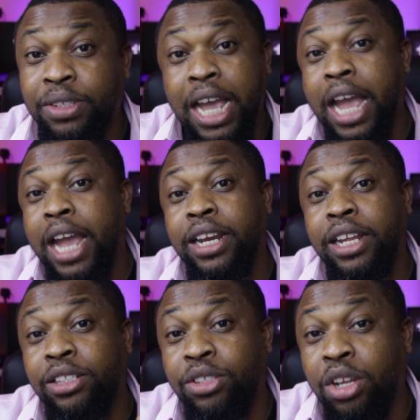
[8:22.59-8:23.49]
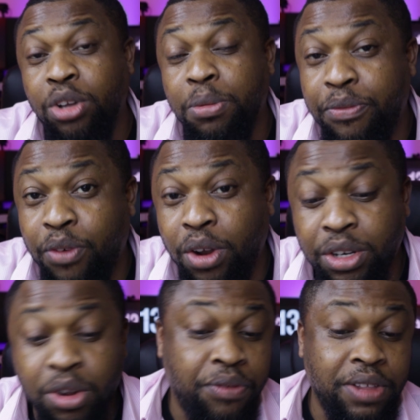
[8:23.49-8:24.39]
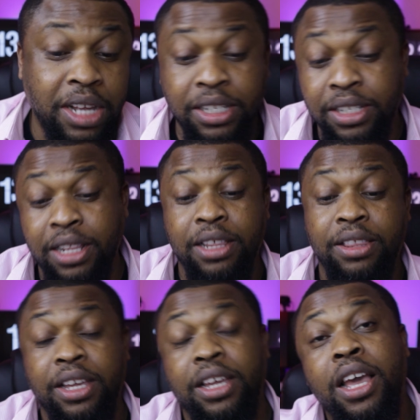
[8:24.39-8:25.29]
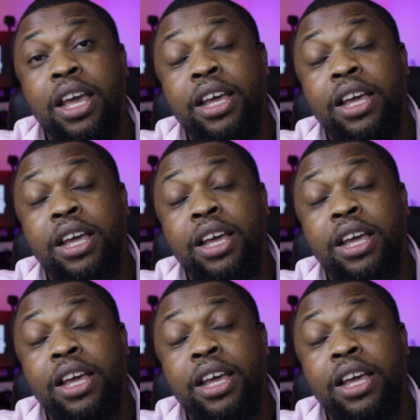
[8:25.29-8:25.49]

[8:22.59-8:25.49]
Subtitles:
And it's not going to be falling off. That's another thing.